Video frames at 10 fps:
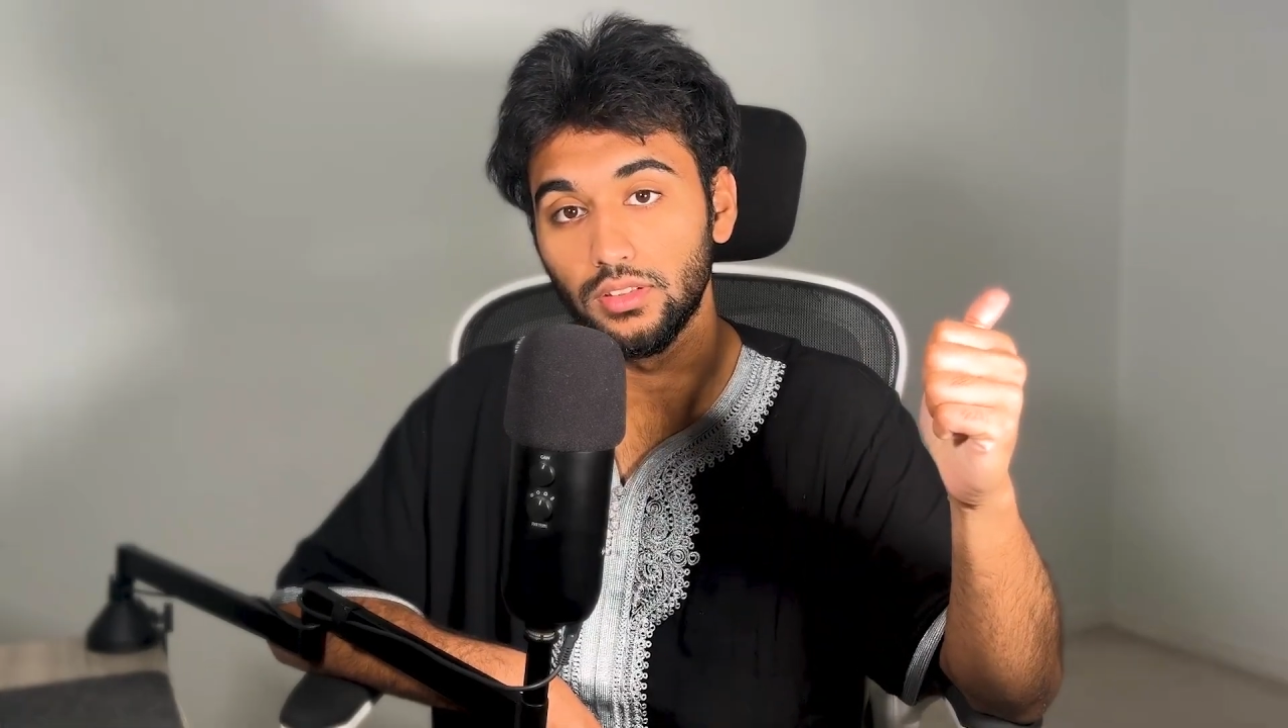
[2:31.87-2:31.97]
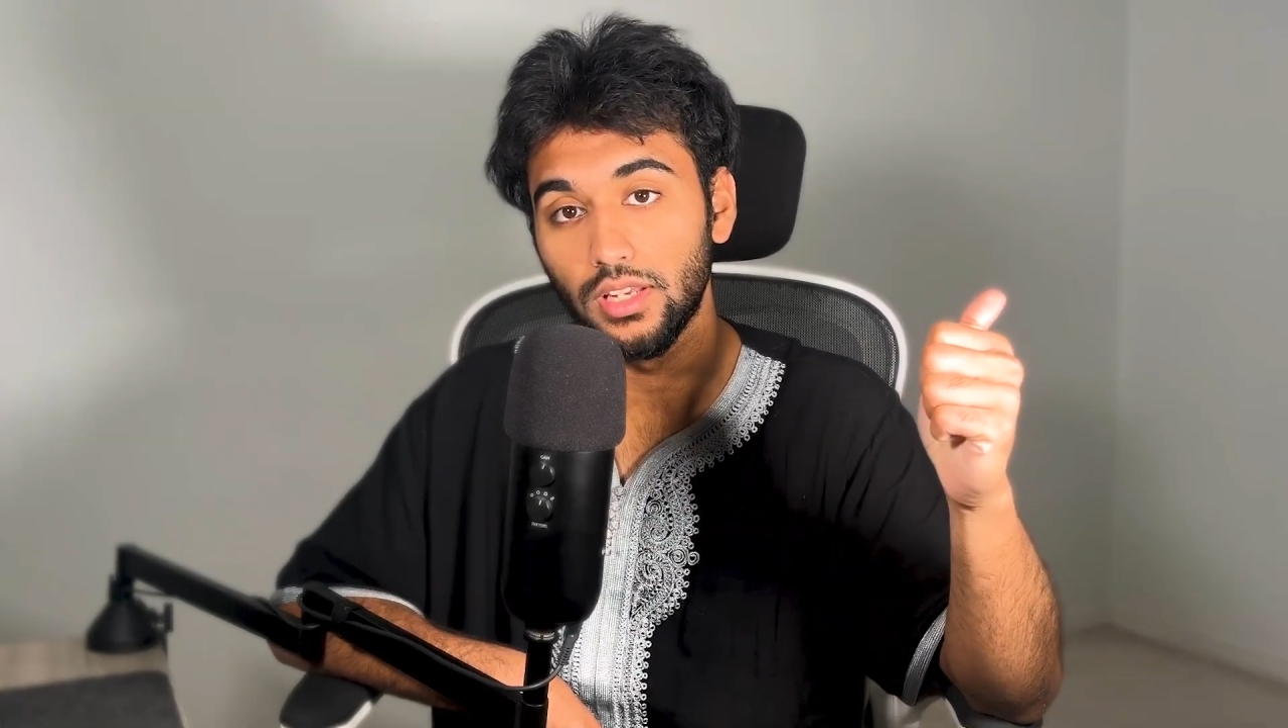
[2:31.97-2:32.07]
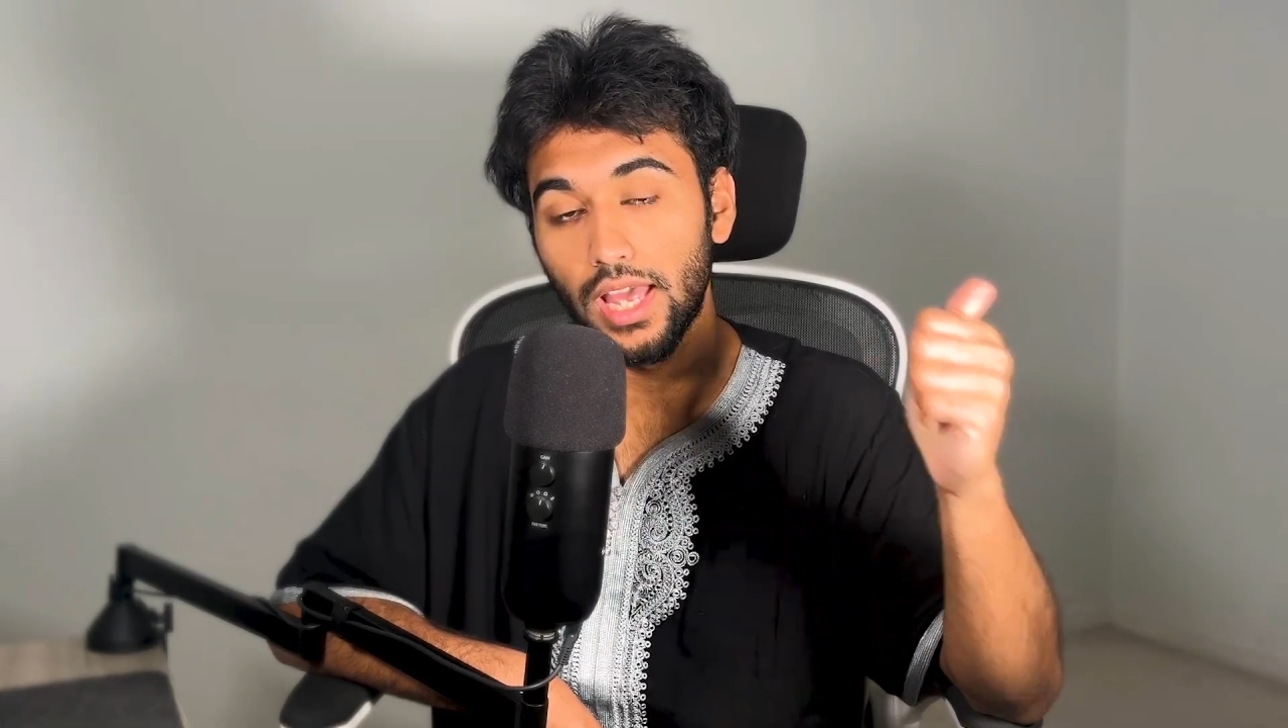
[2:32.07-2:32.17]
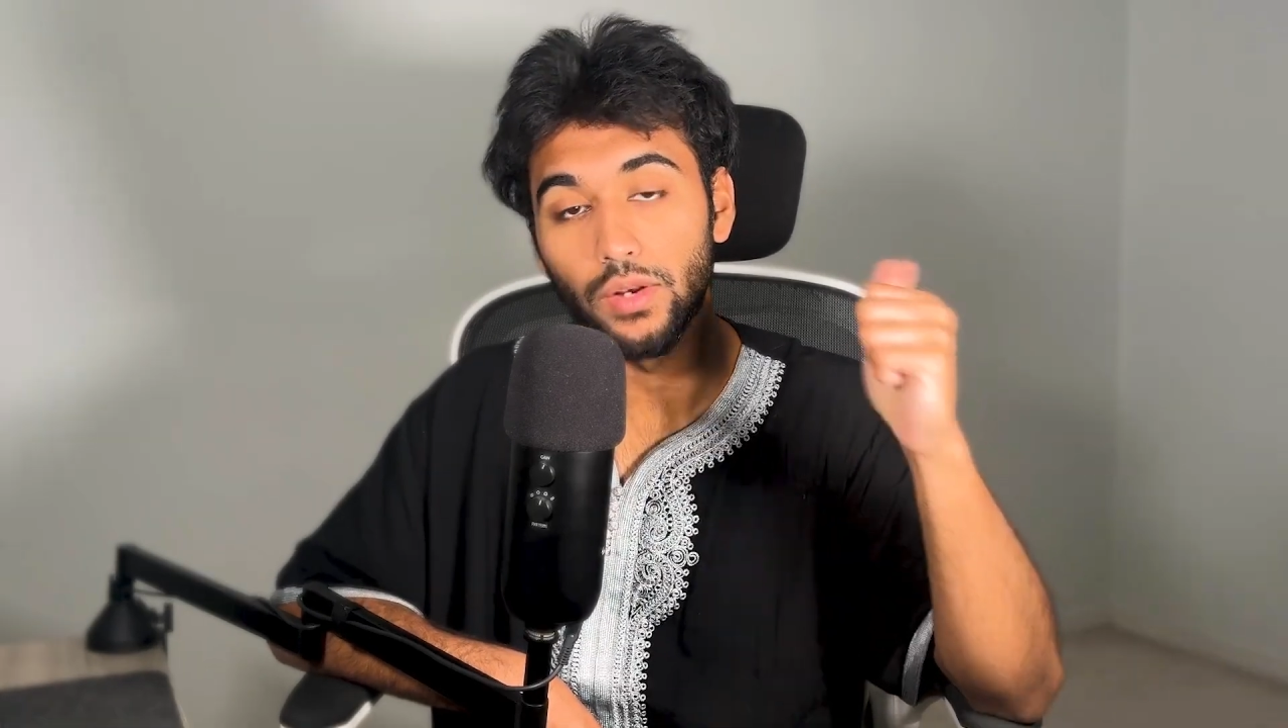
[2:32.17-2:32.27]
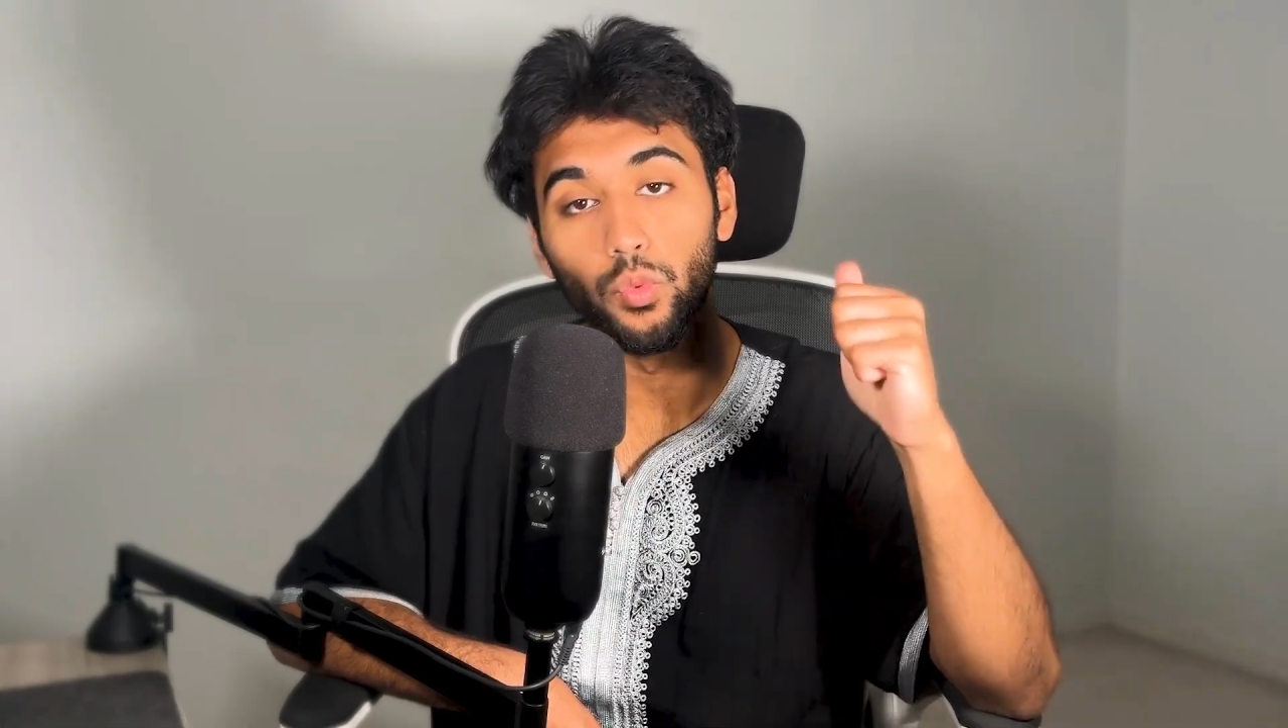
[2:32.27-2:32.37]

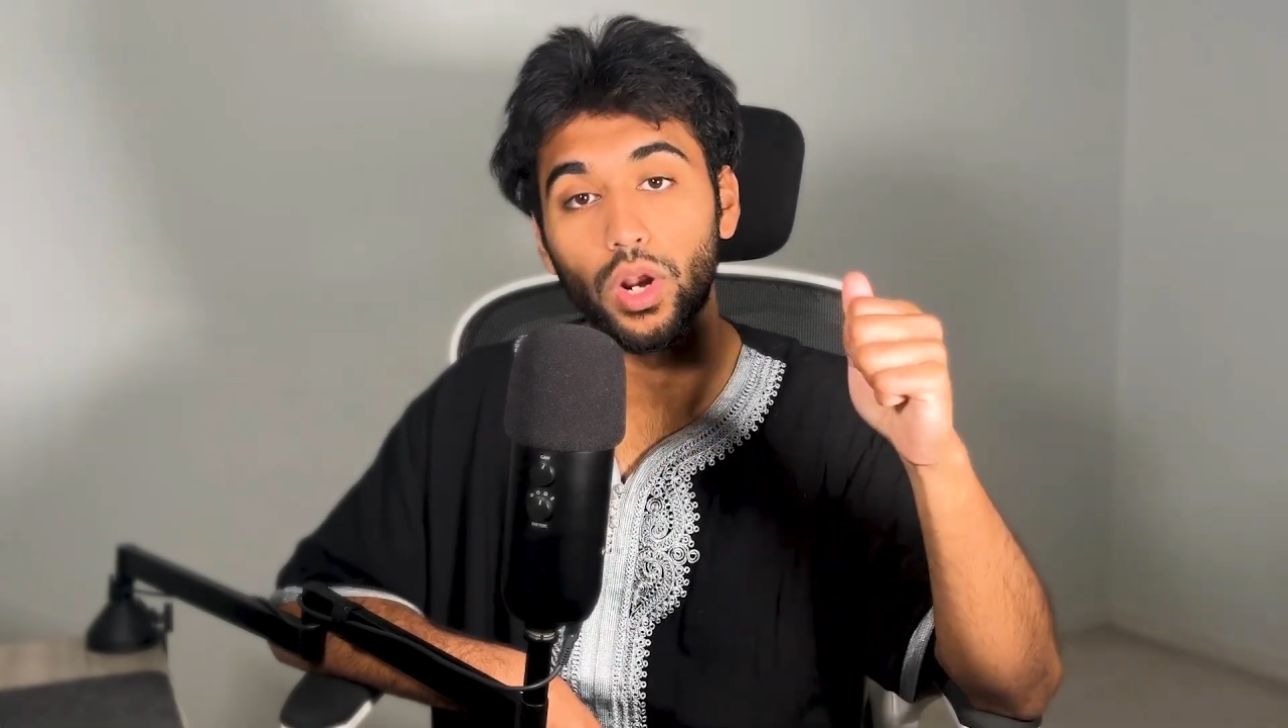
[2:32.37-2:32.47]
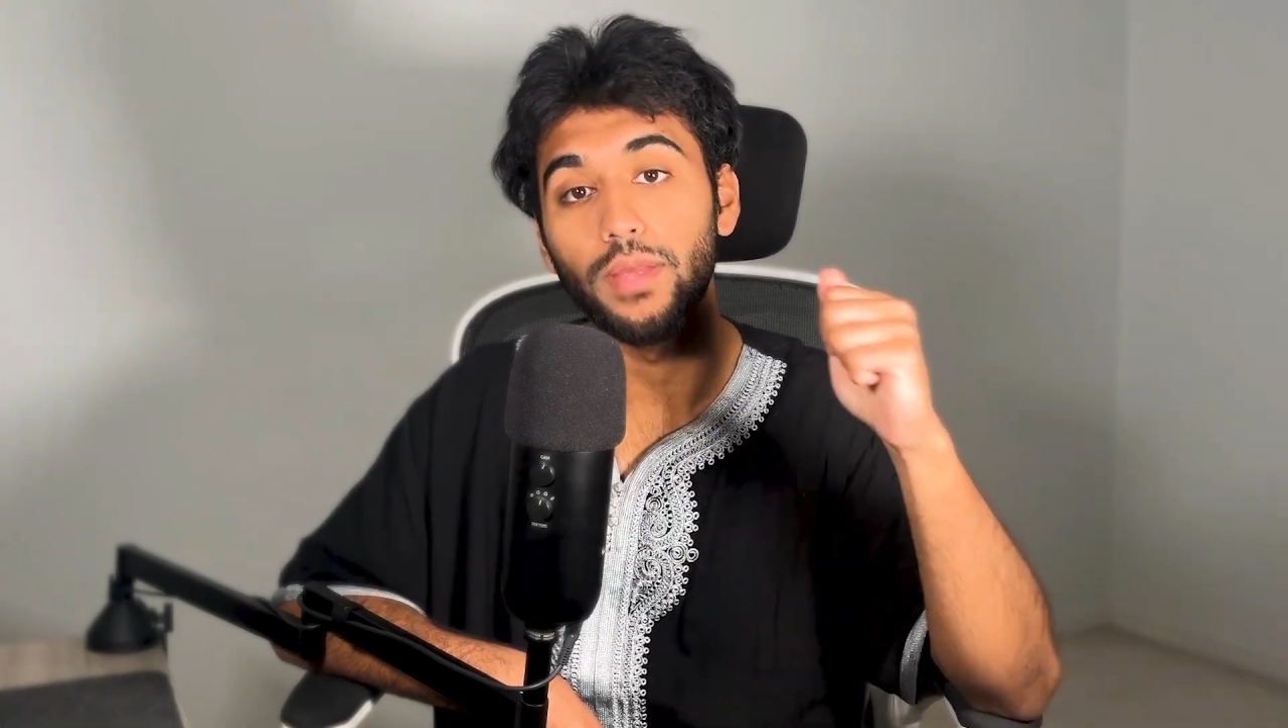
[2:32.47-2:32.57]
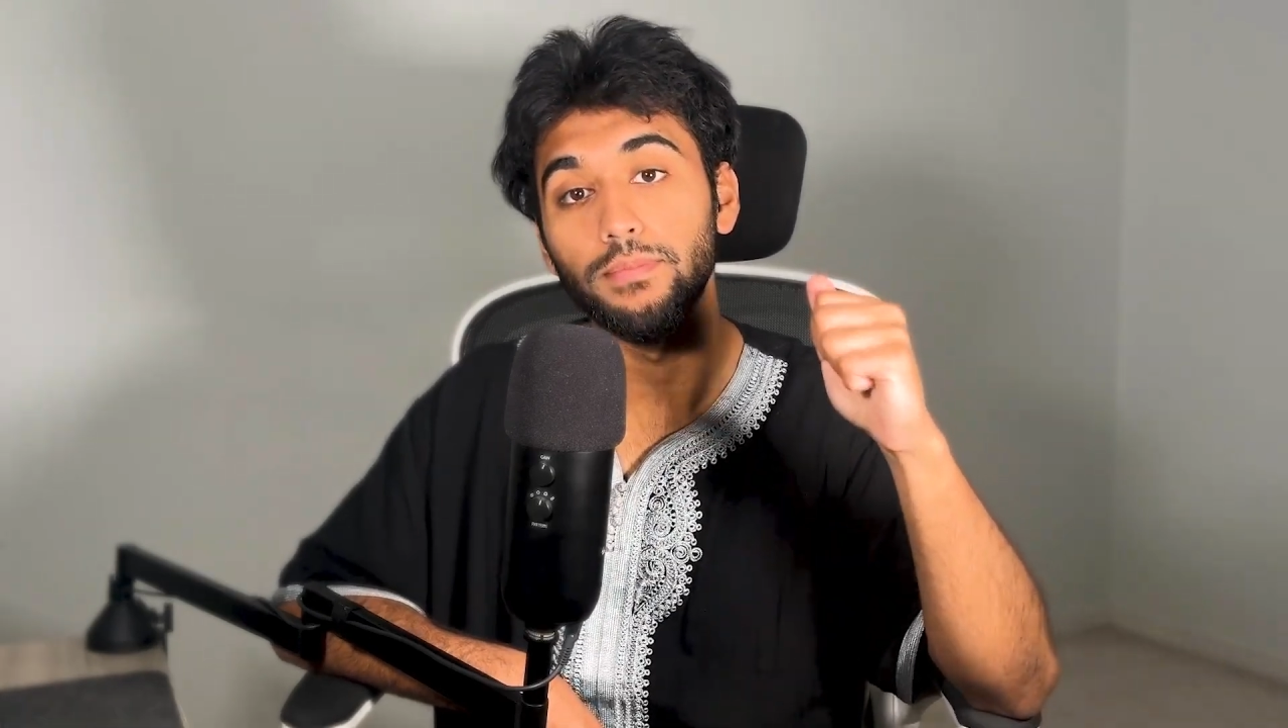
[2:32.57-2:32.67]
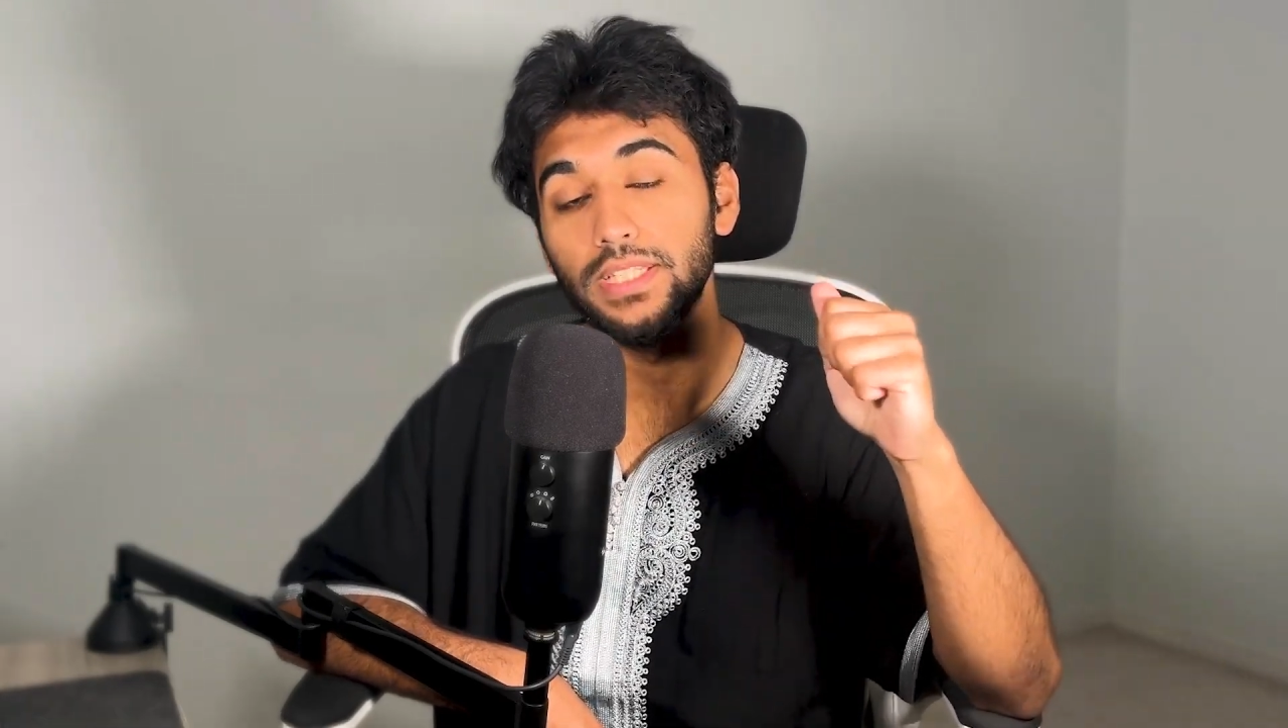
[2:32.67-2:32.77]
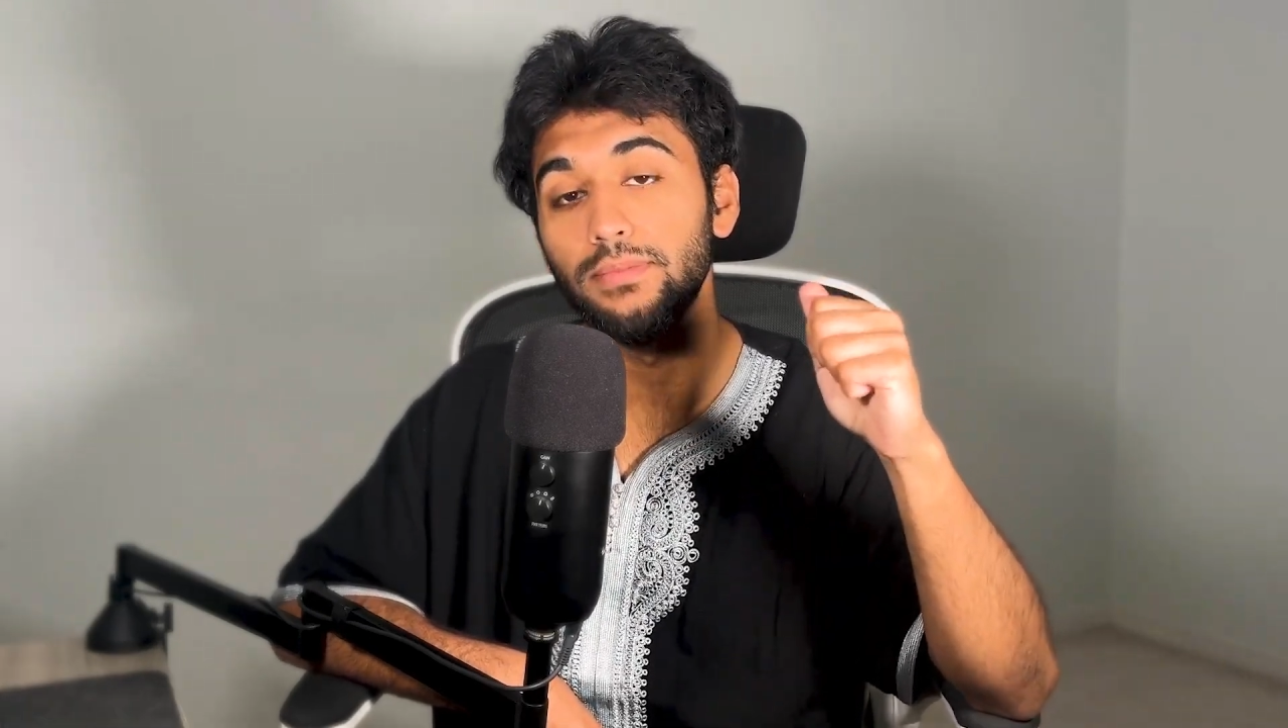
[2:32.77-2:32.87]
And what I mean